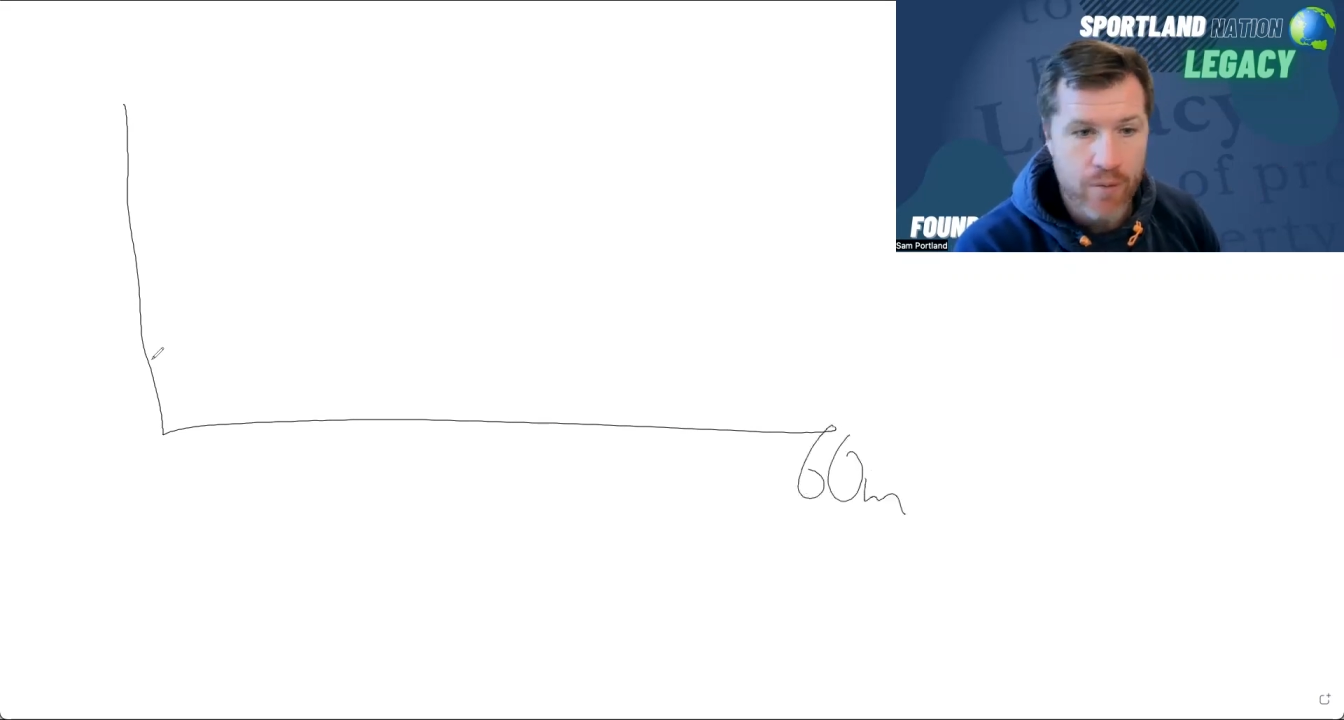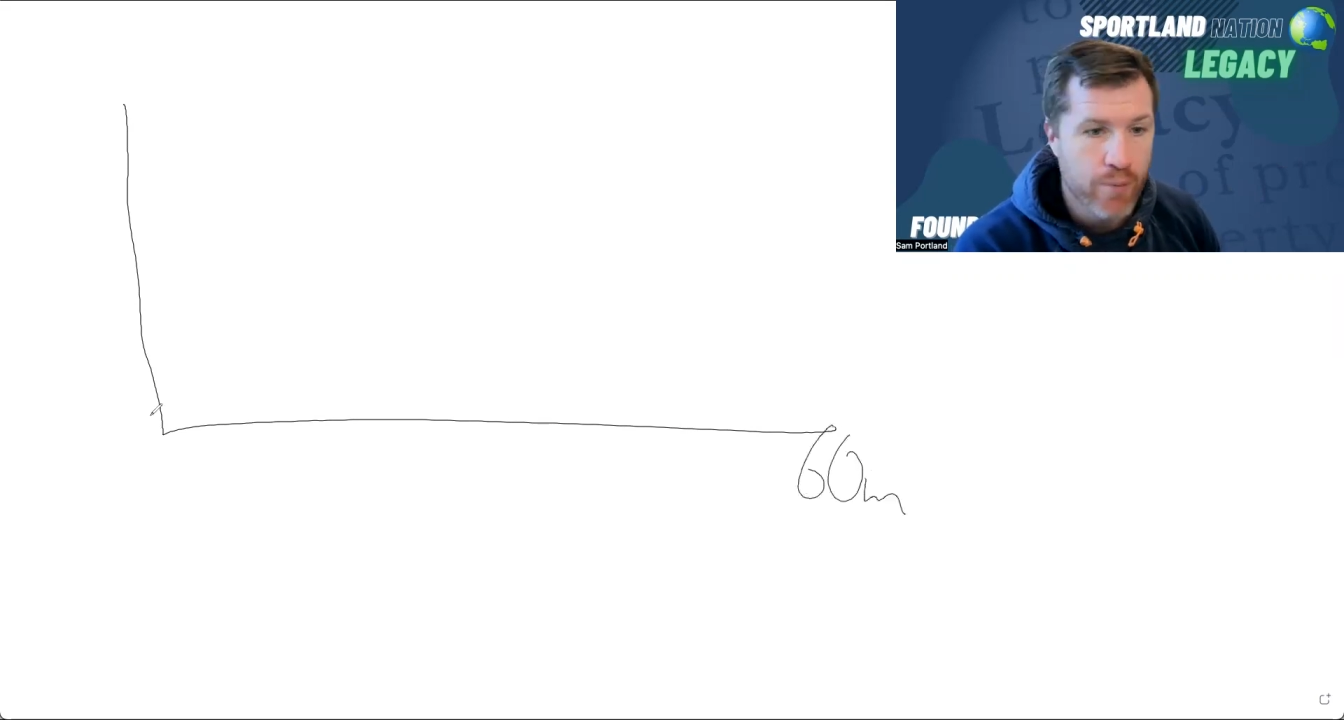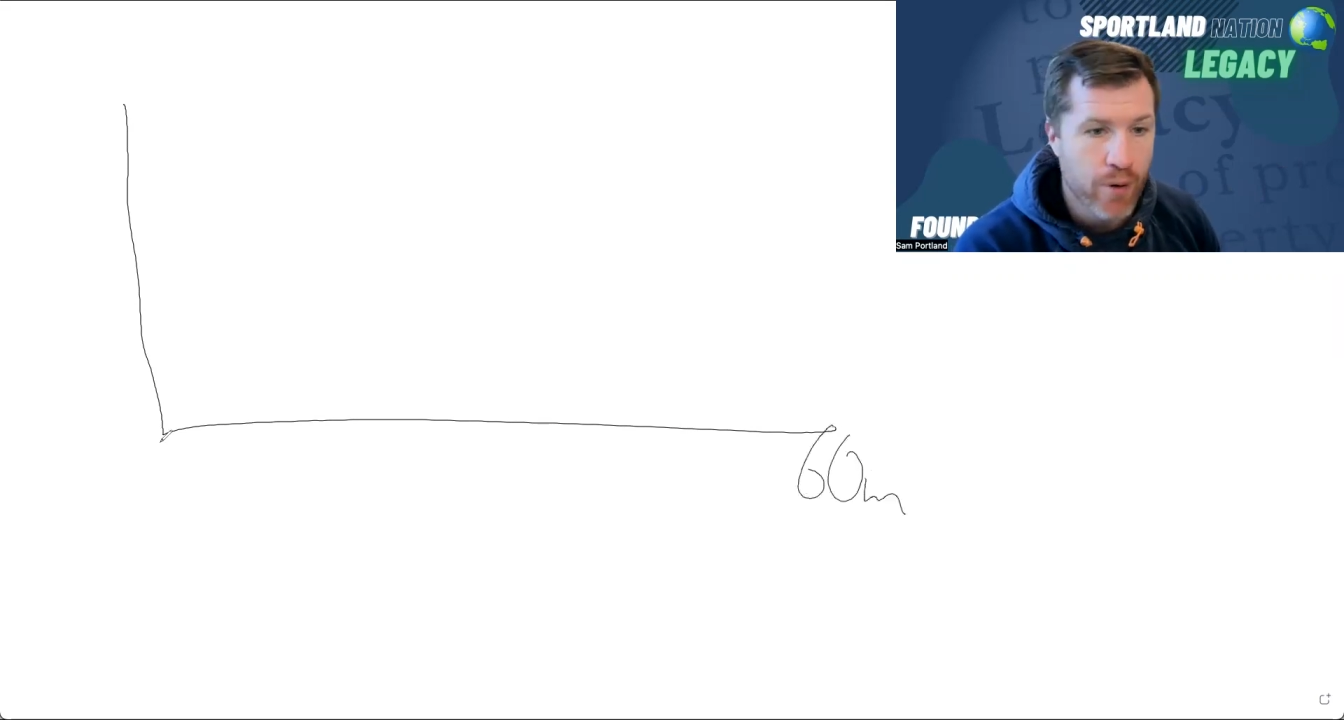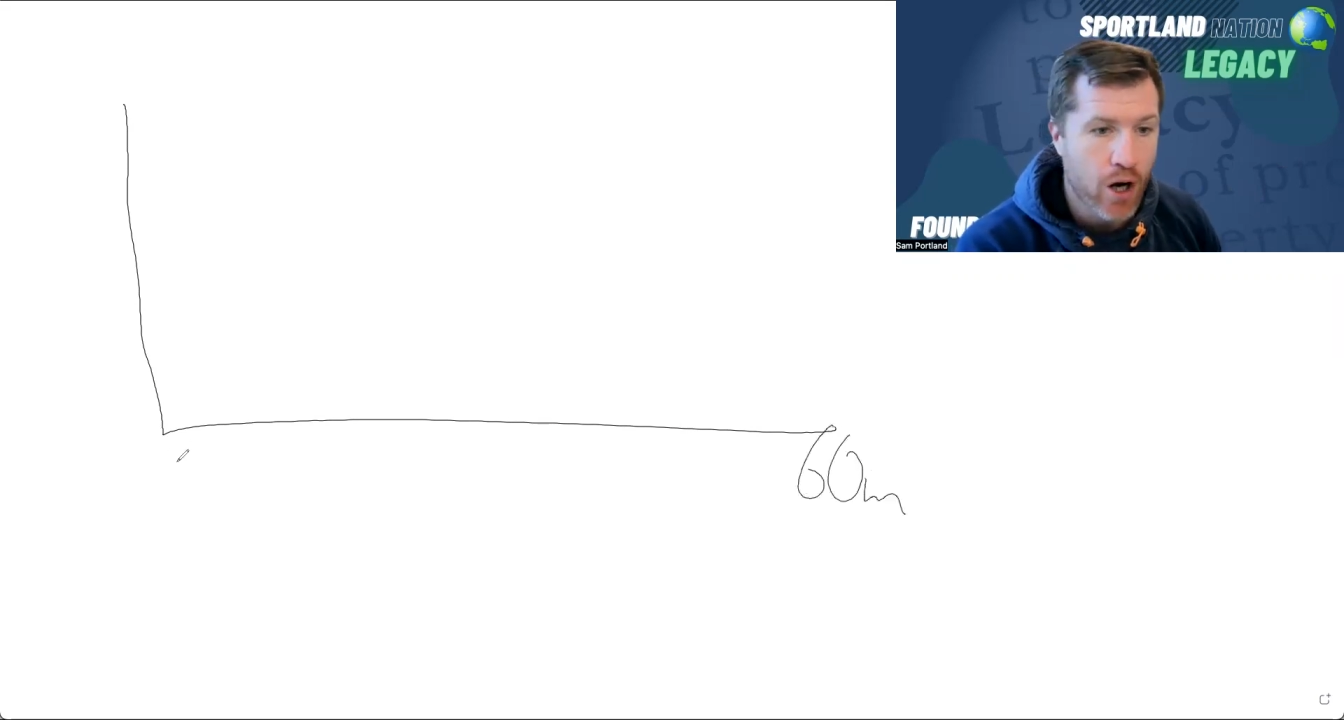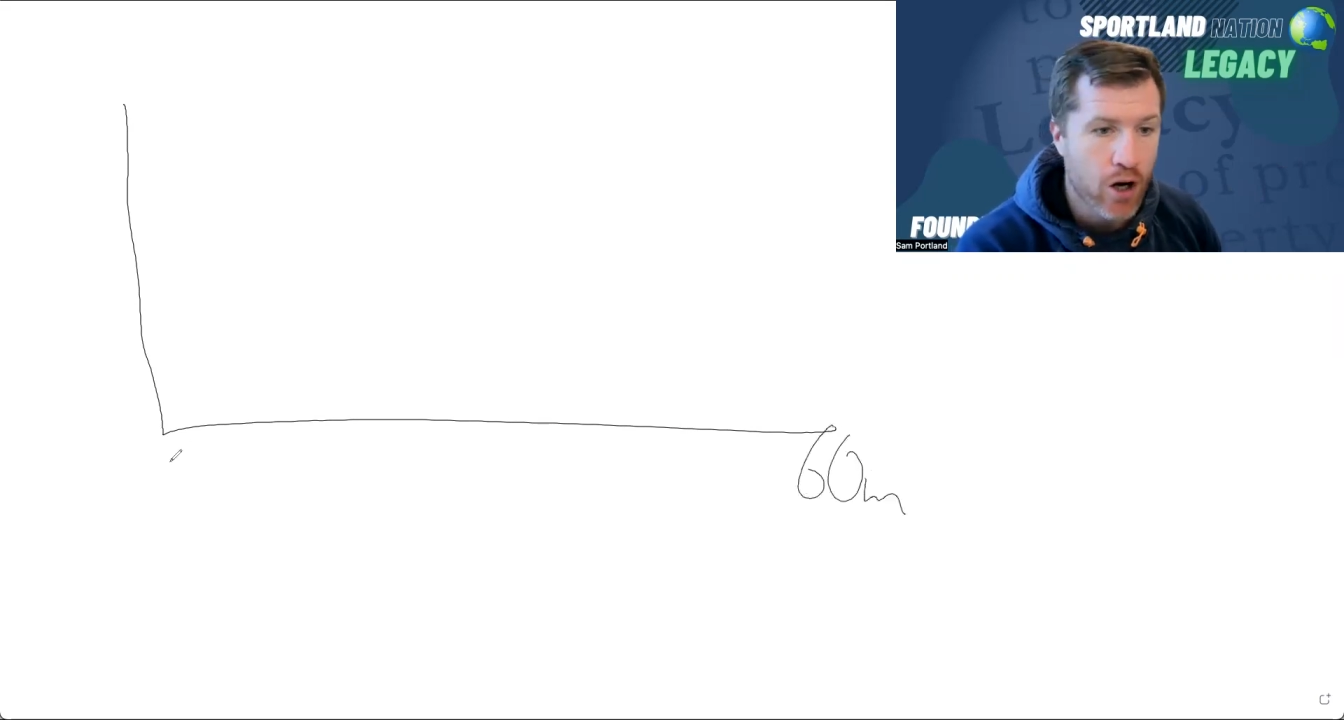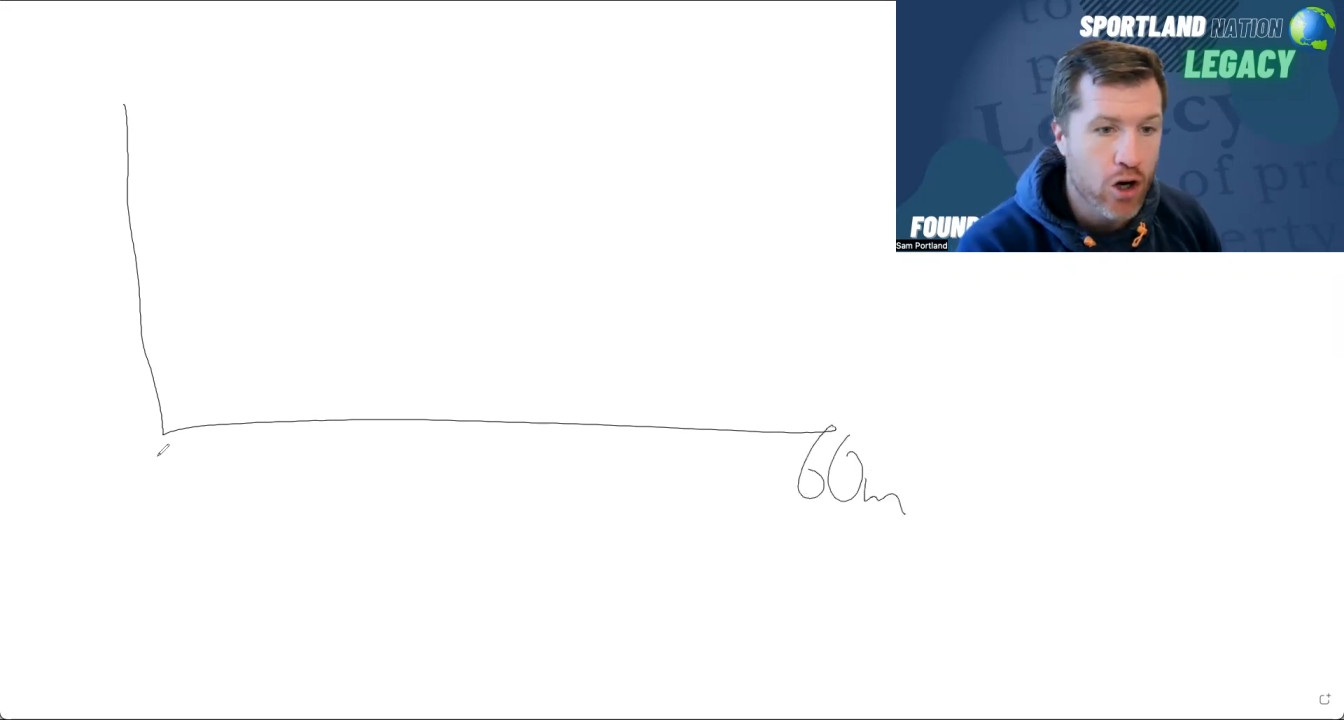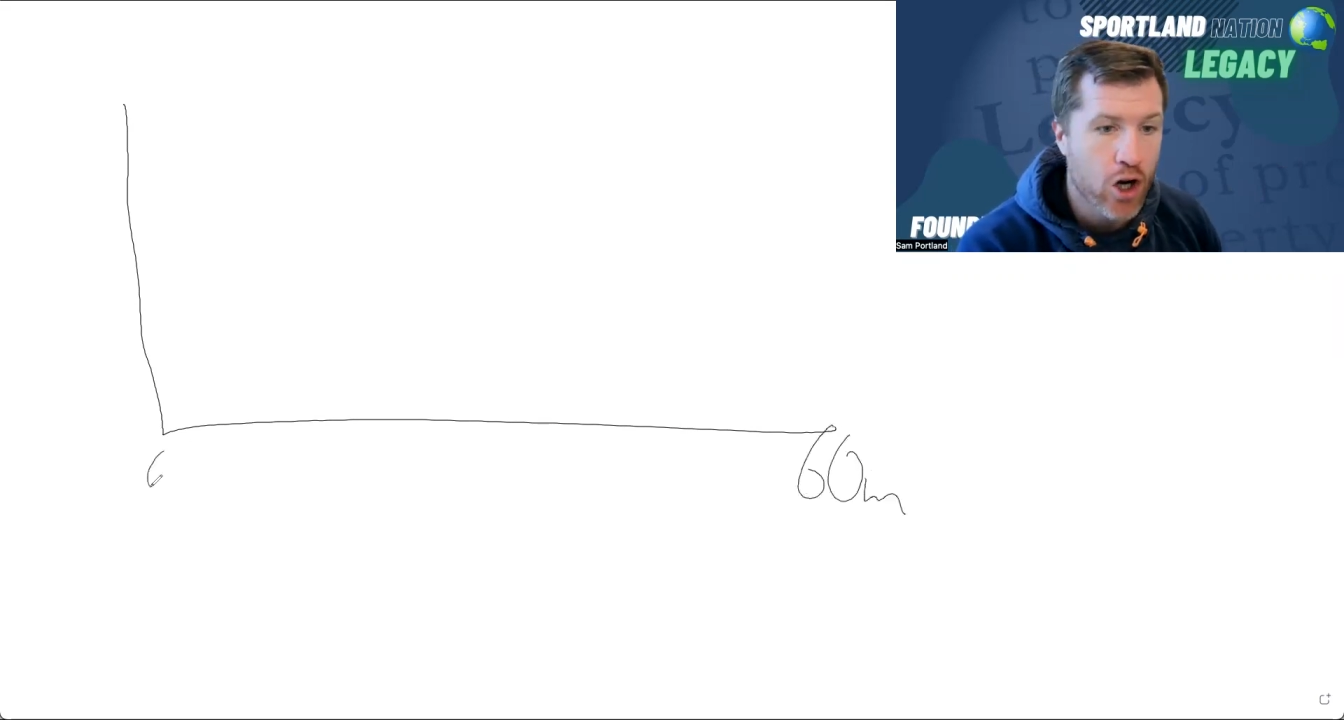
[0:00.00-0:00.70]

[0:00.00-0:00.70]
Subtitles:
and we put our